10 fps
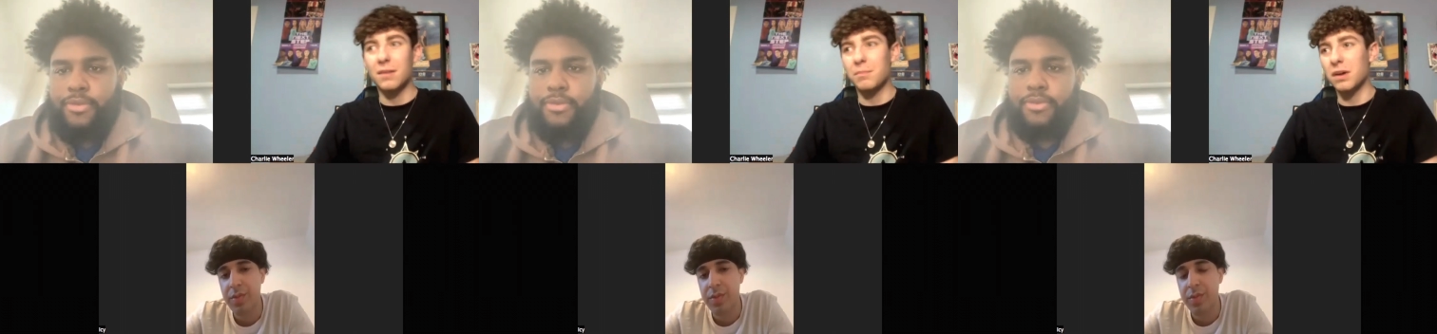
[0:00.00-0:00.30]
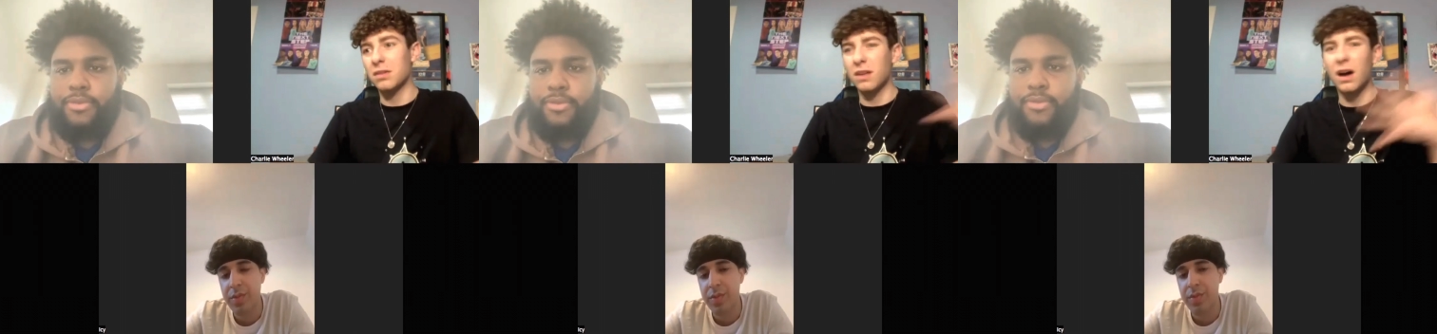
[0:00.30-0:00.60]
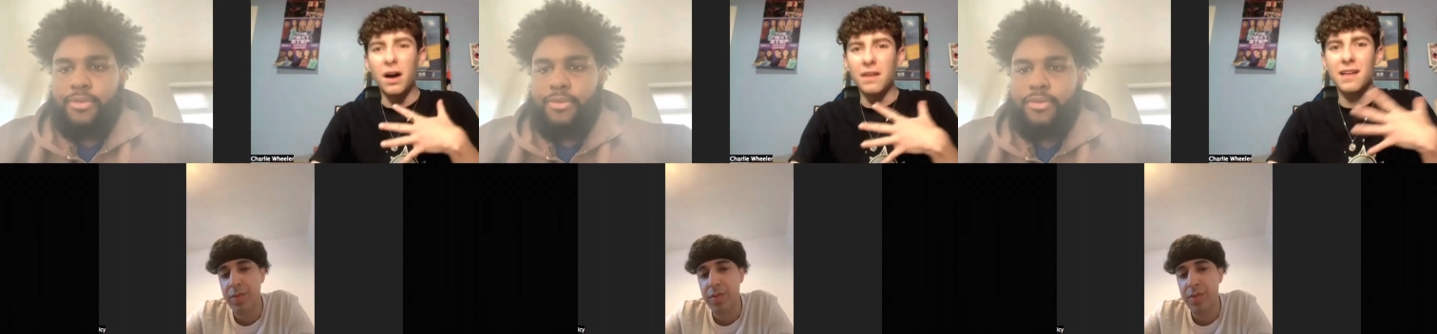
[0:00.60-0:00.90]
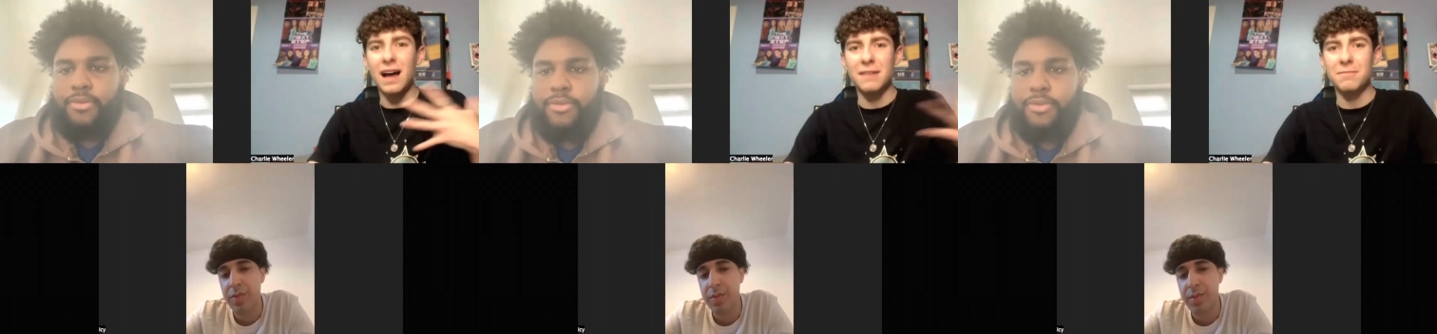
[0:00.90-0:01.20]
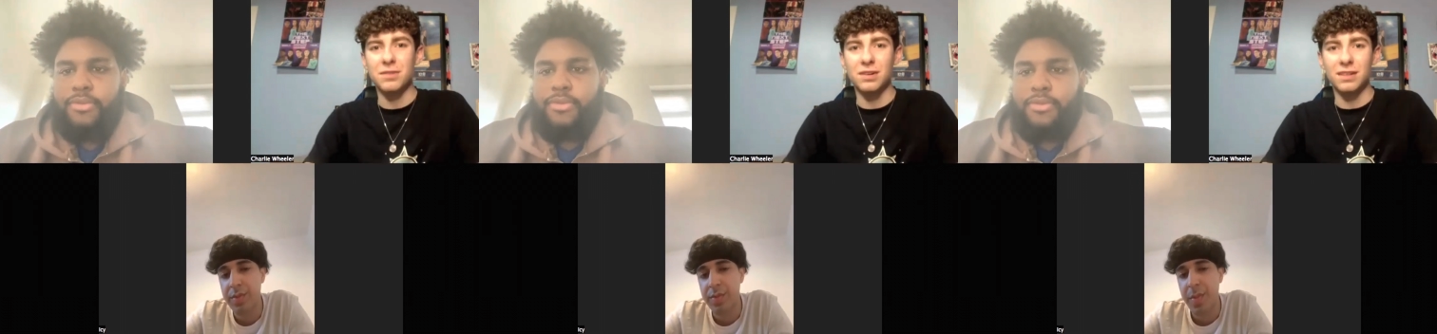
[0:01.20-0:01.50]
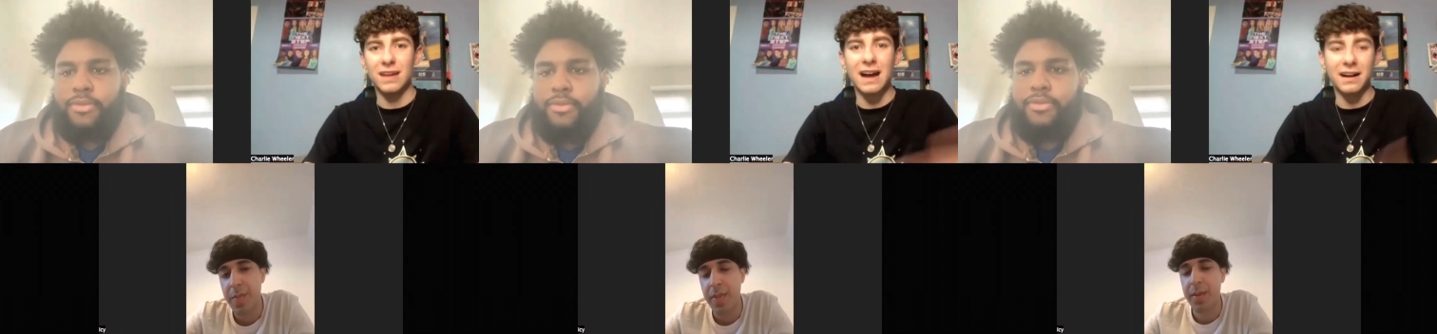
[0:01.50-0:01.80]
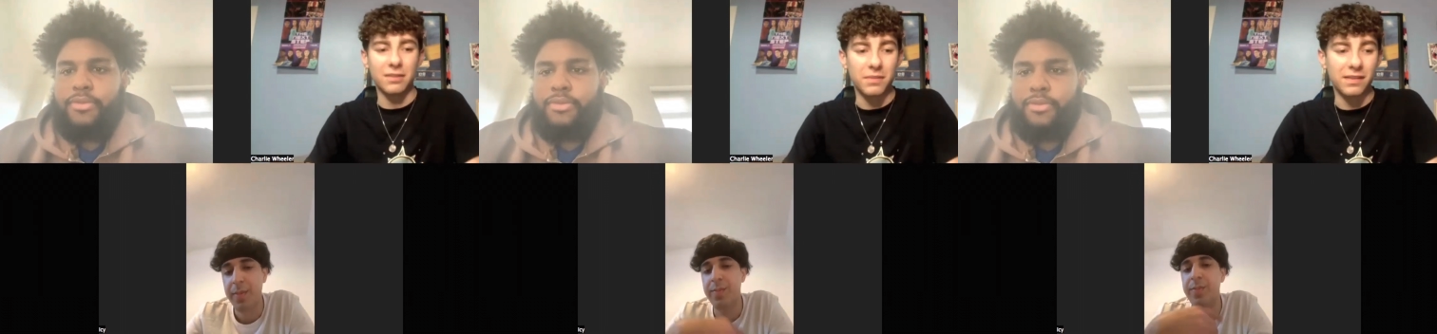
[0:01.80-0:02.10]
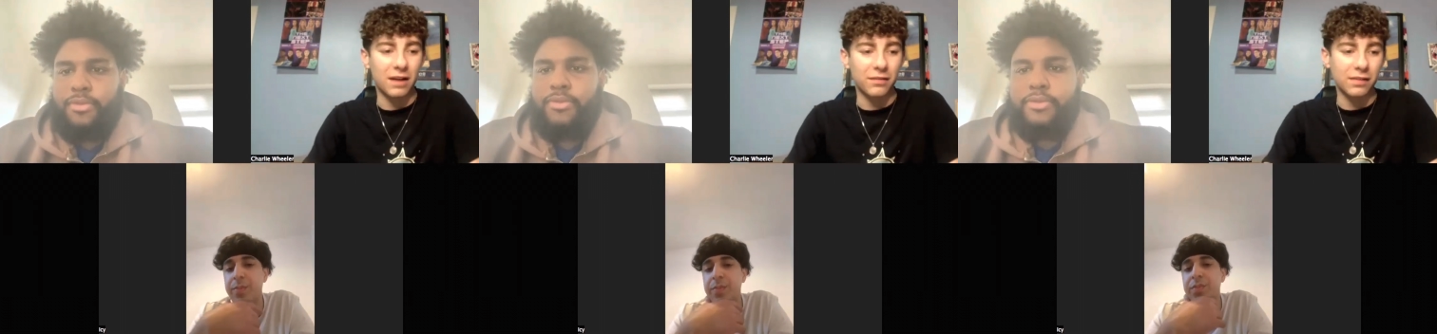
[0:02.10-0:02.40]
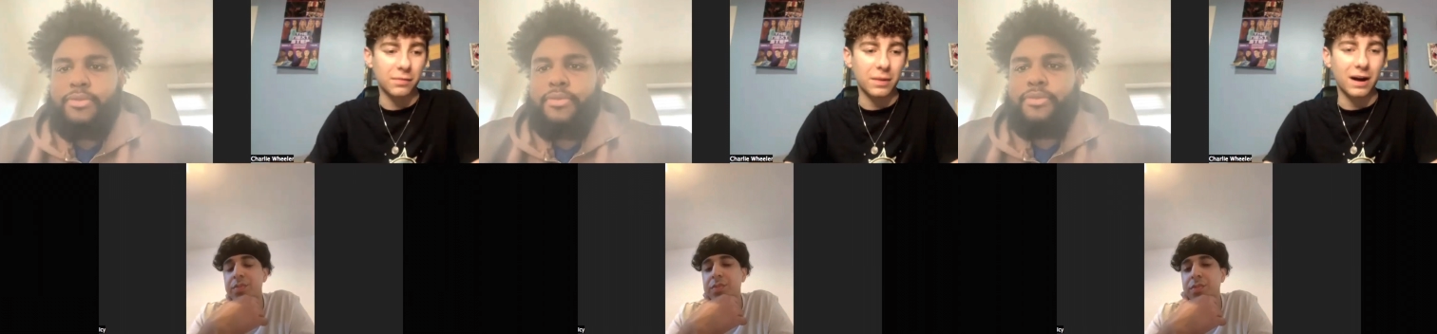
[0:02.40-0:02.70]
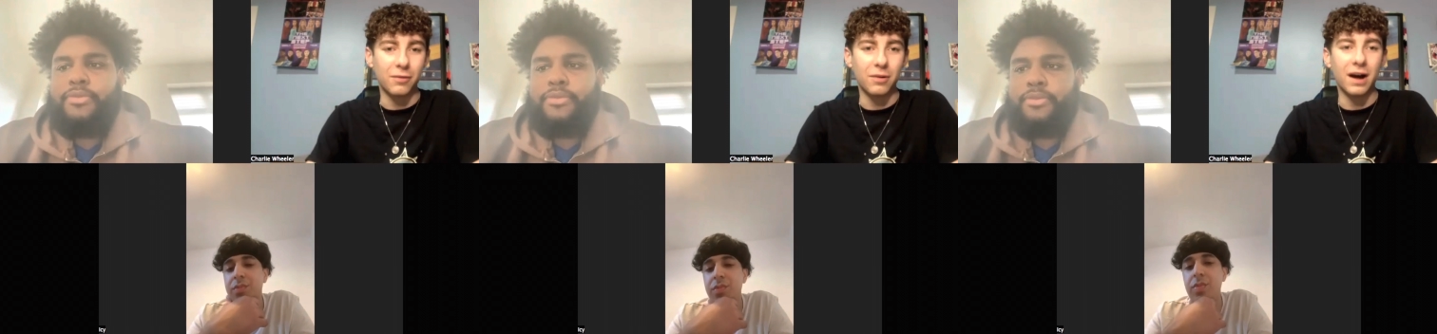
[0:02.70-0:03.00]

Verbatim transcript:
Speaker 1: both to us and to the act themselves as well.